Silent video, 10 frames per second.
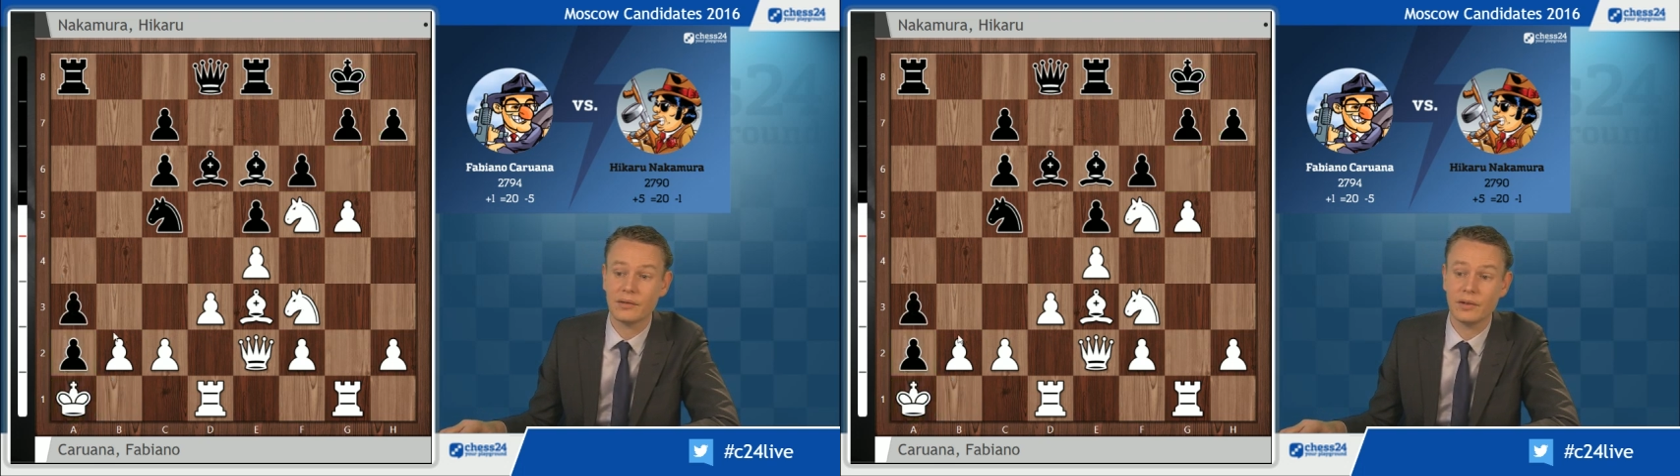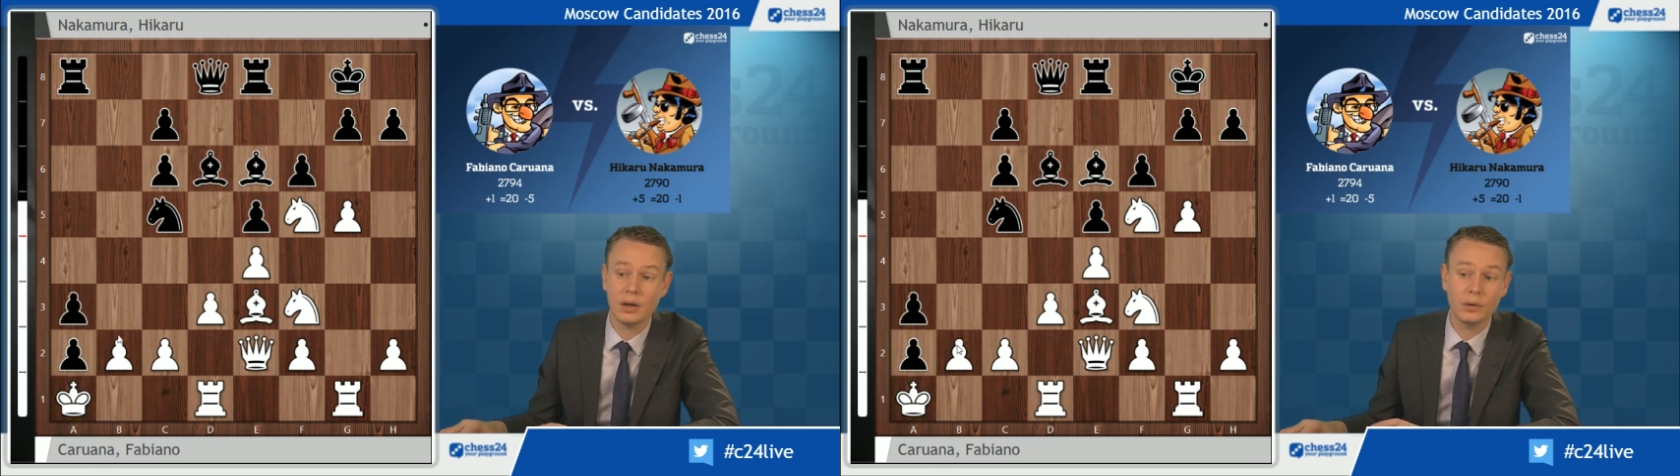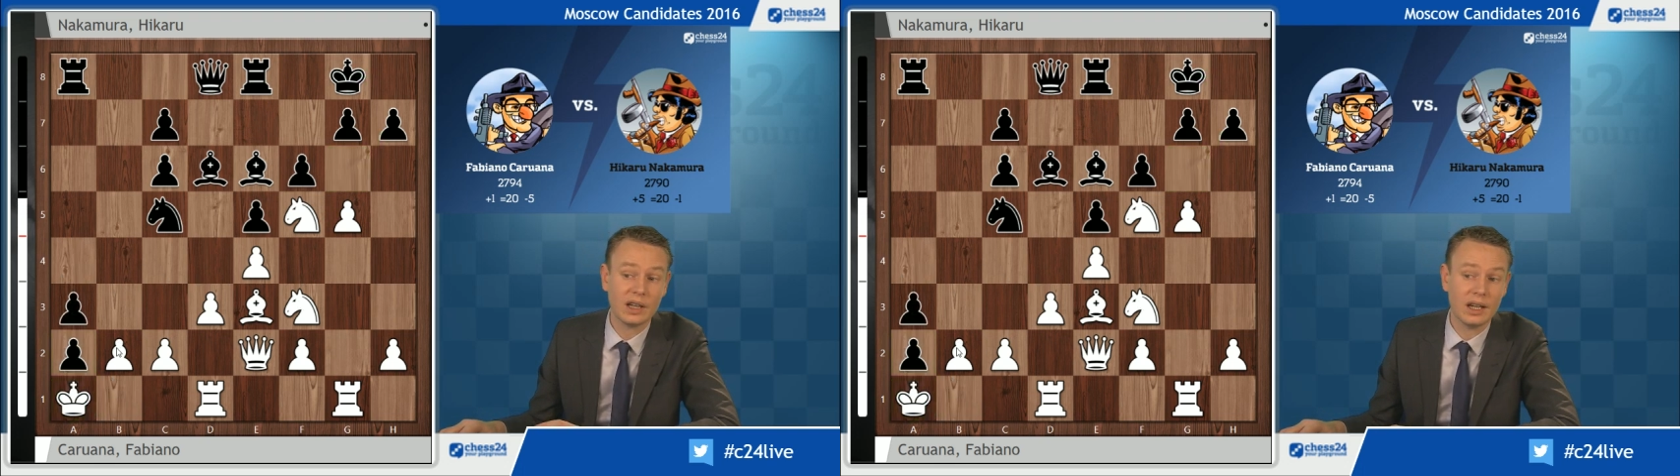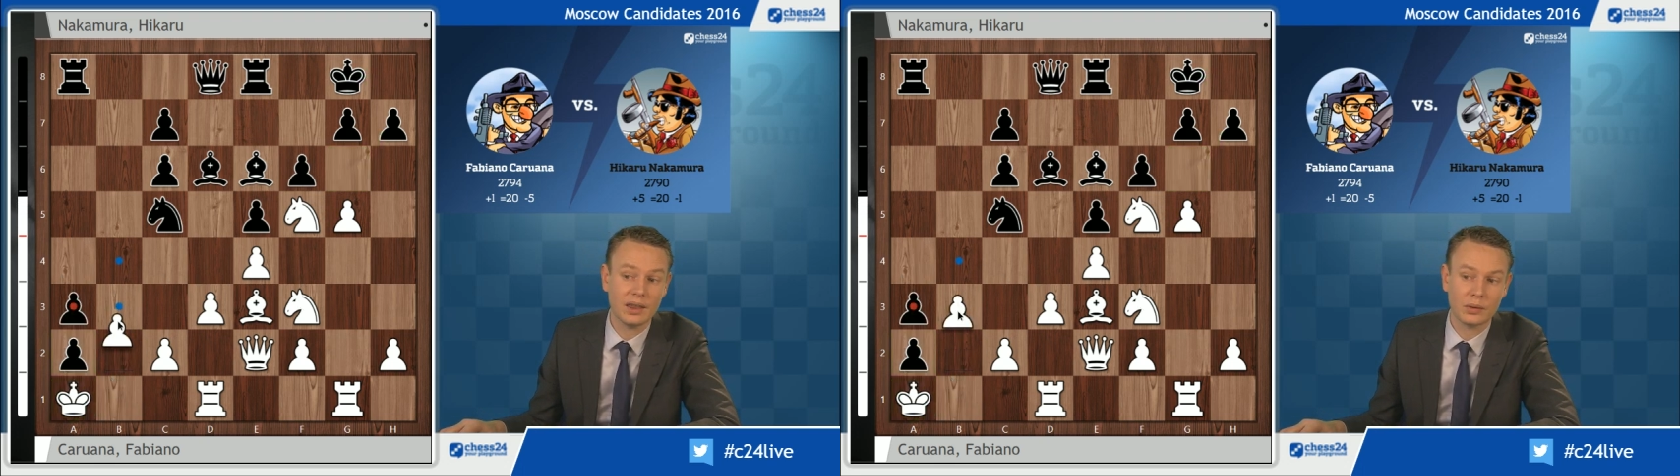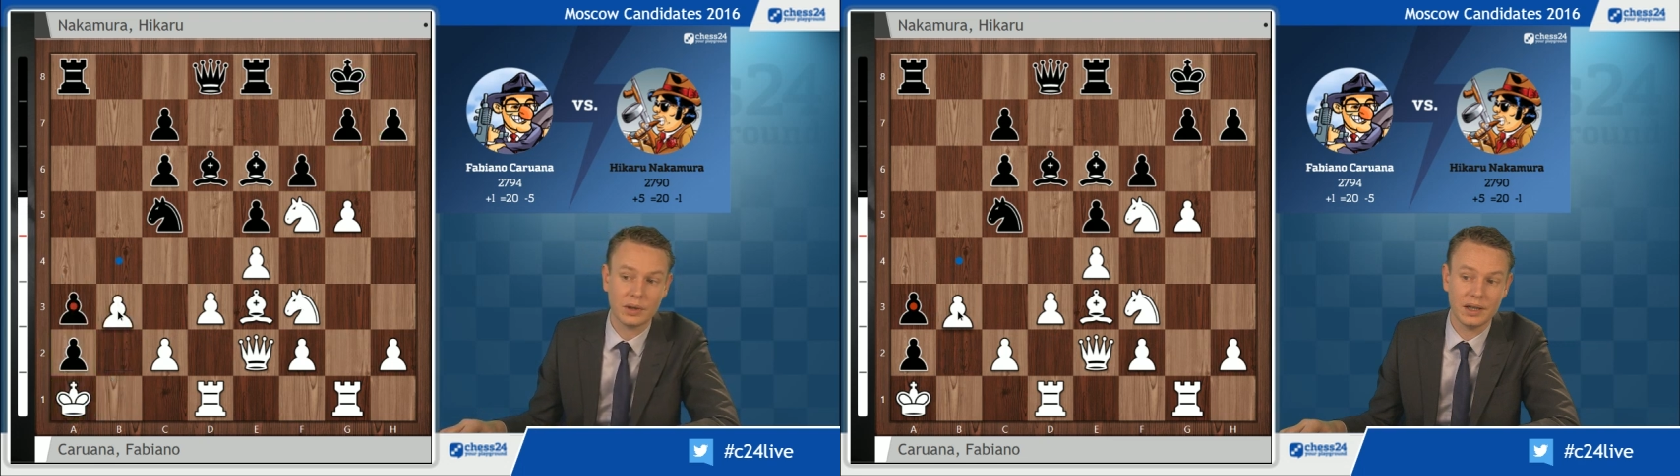If he goes
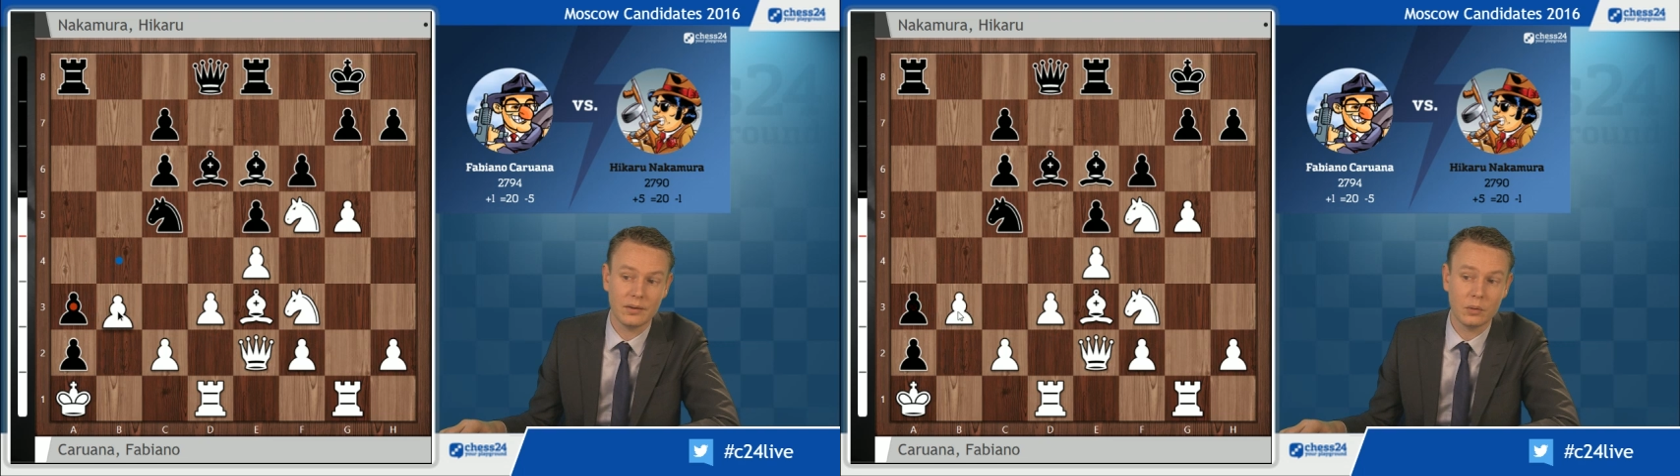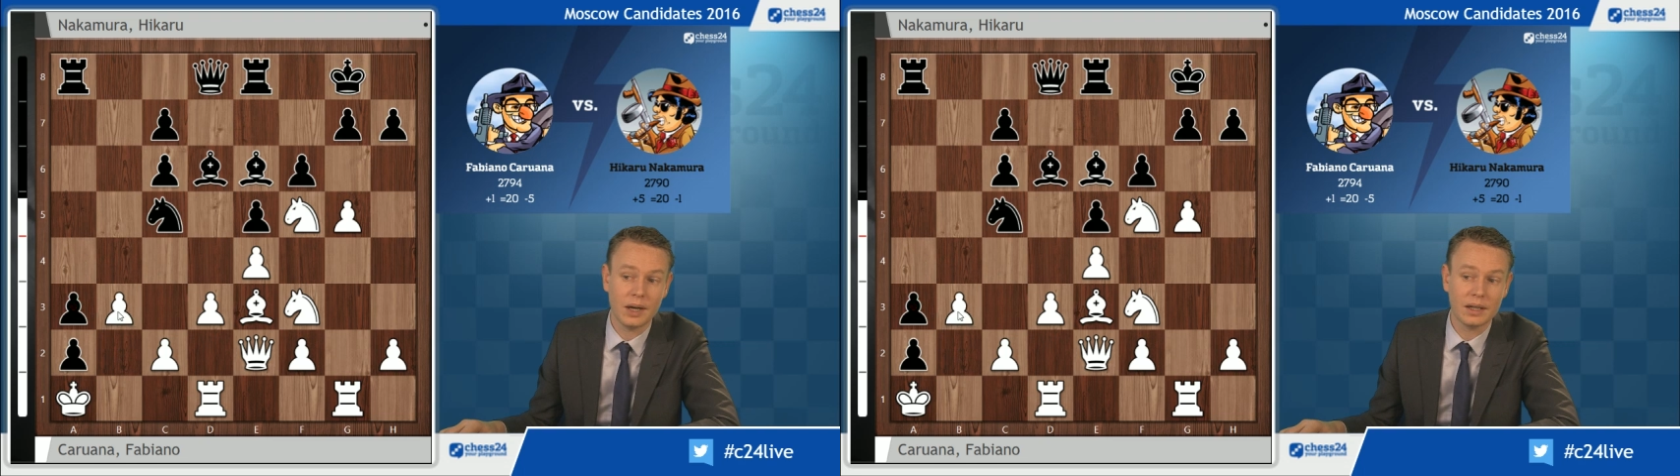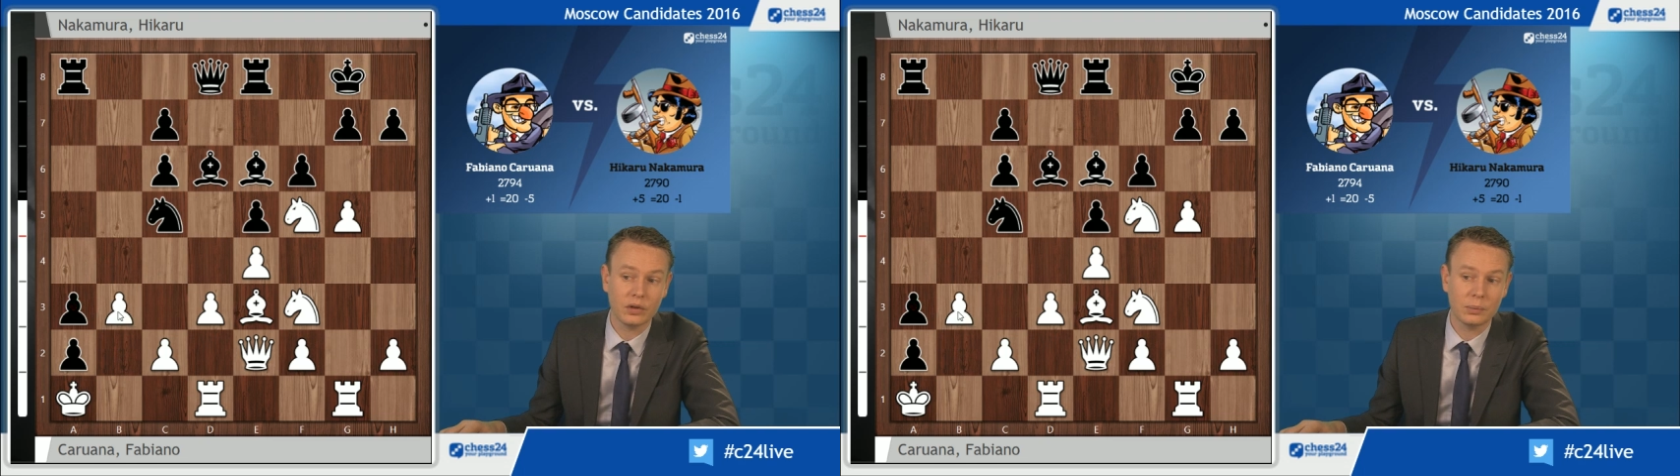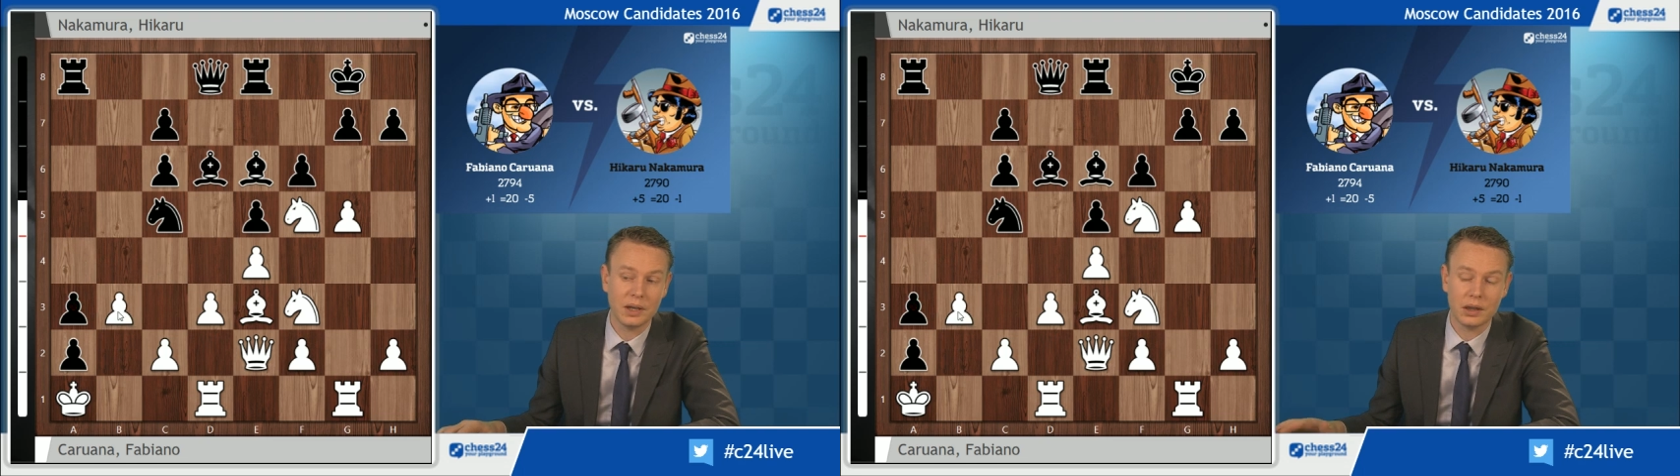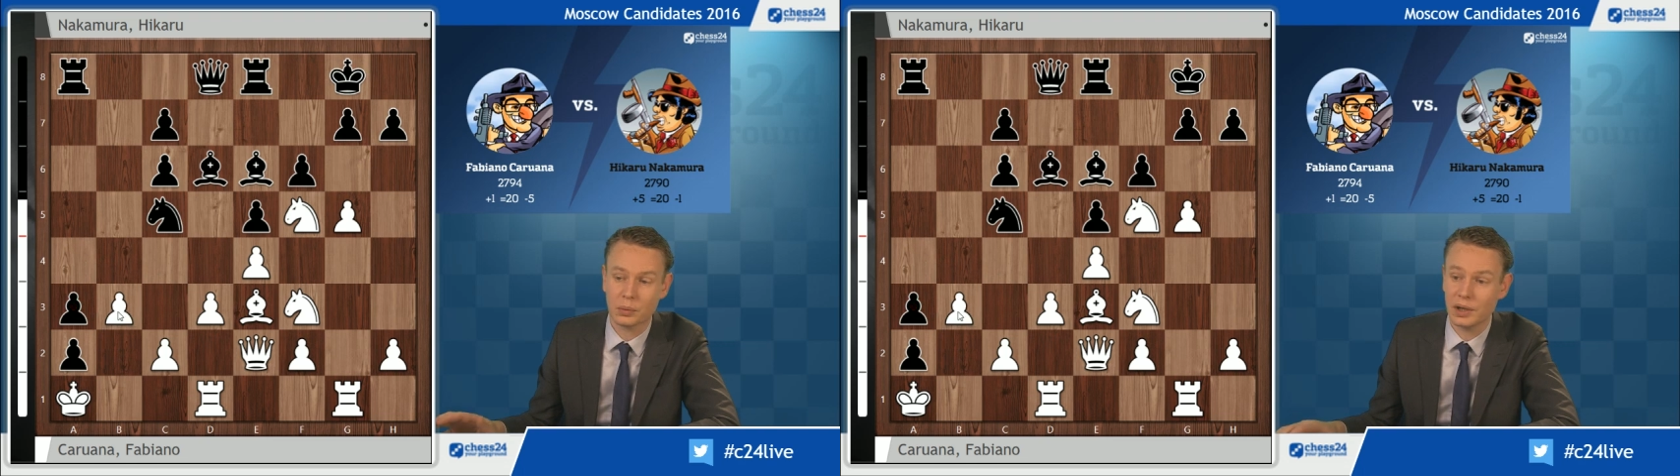a3, white goes
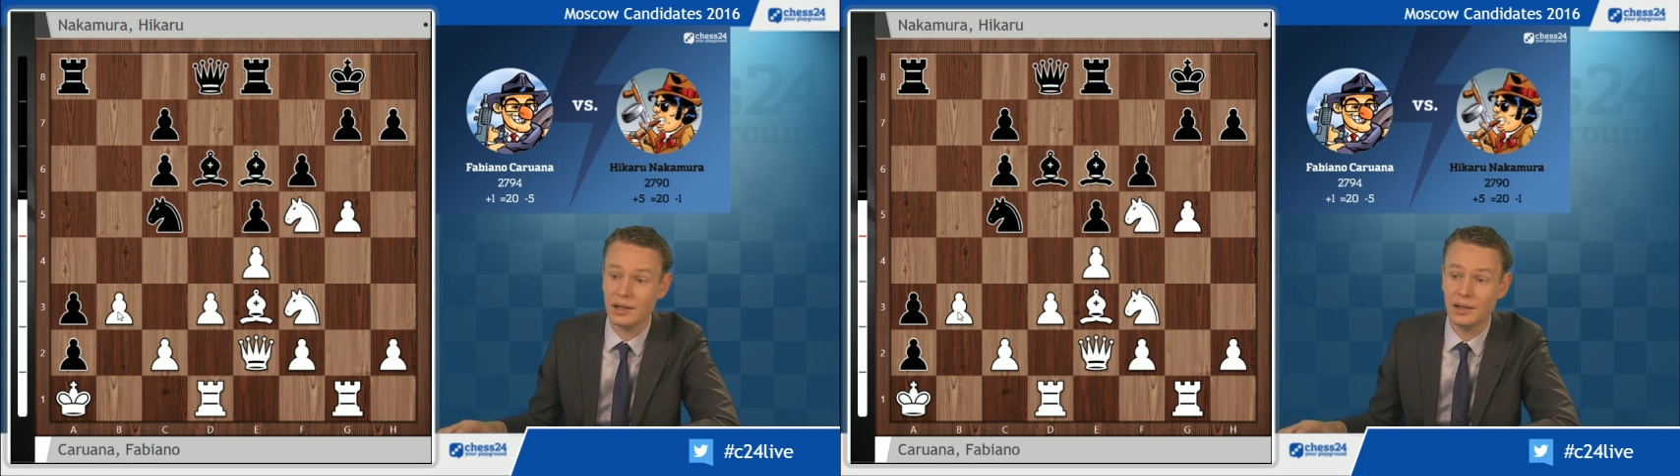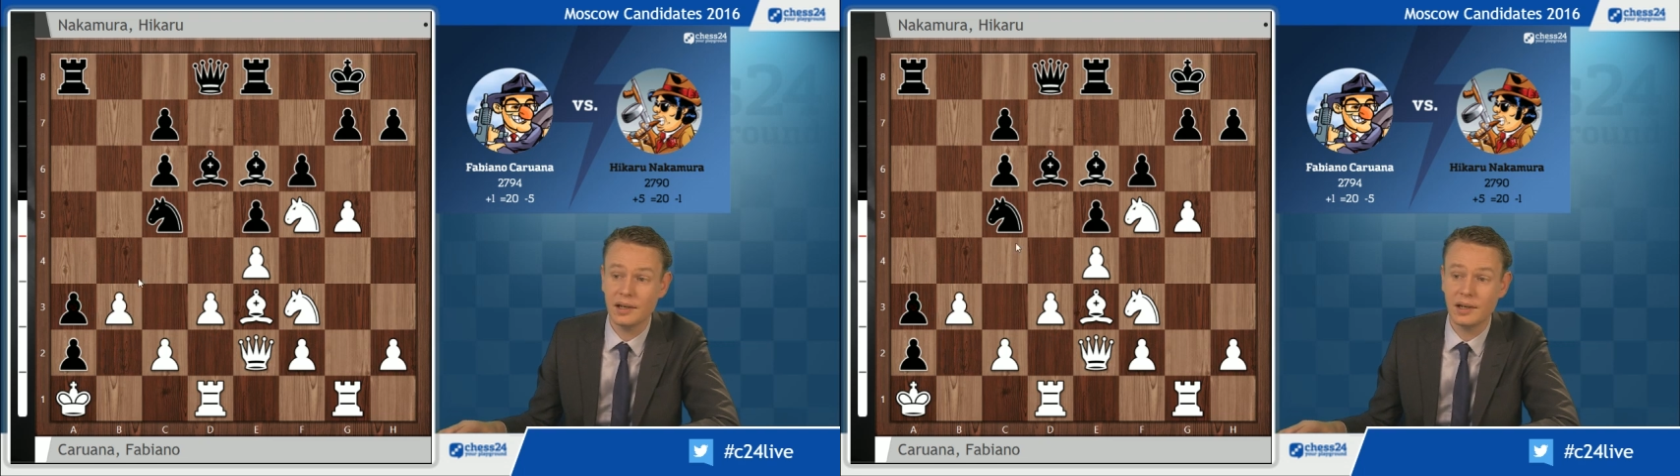b3,